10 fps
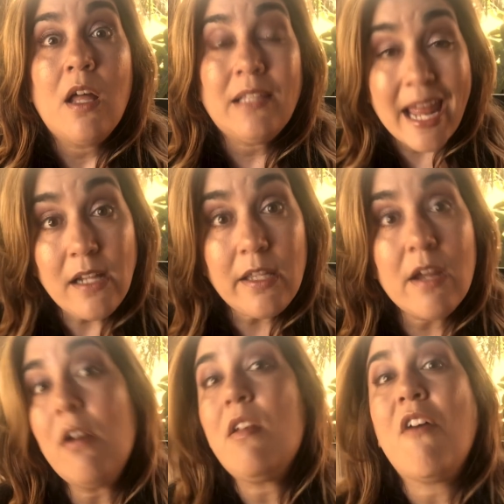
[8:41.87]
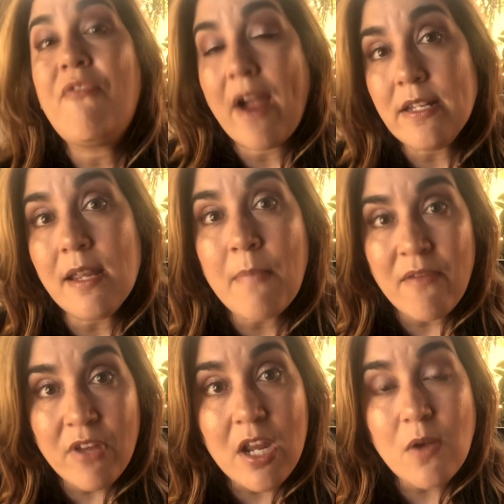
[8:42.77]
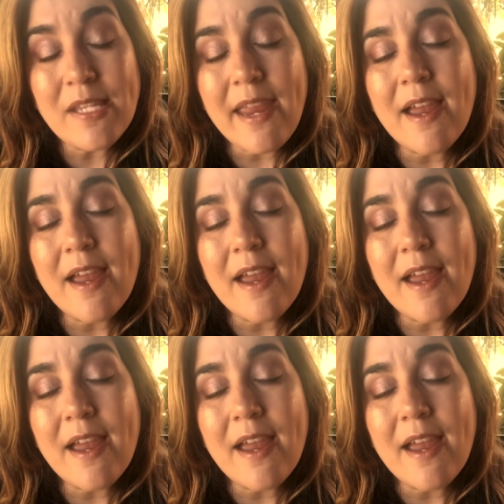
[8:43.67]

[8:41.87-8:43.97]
likelihood of finding my videos.